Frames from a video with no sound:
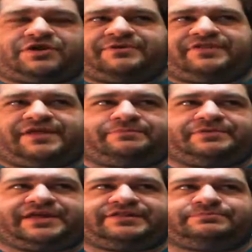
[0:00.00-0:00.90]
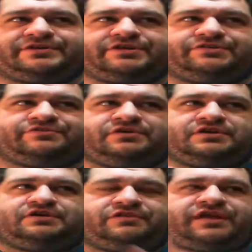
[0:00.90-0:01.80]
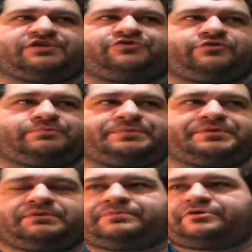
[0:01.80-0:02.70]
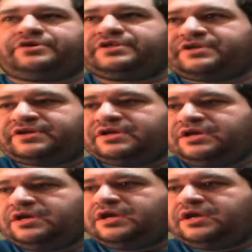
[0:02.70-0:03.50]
So I'm gonna lump them together because the answer will be probably pretty clear.